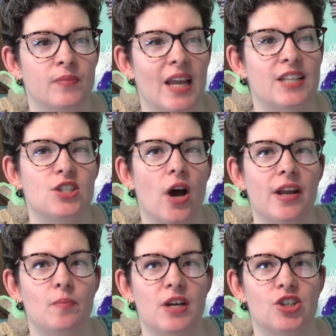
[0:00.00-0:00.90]
It's not
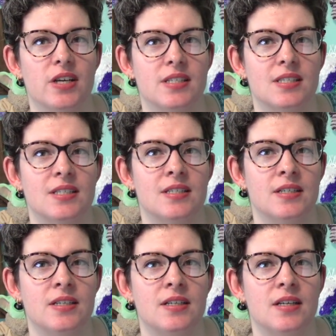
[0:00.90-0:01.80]
ambitious.
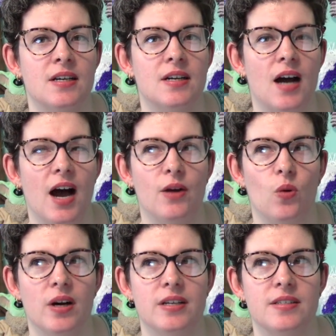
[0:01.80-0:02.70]
I
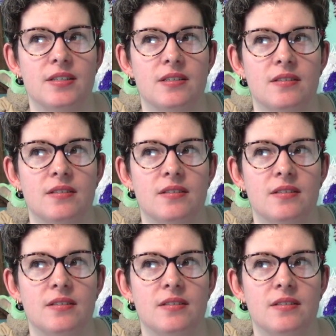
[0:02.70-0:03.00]
was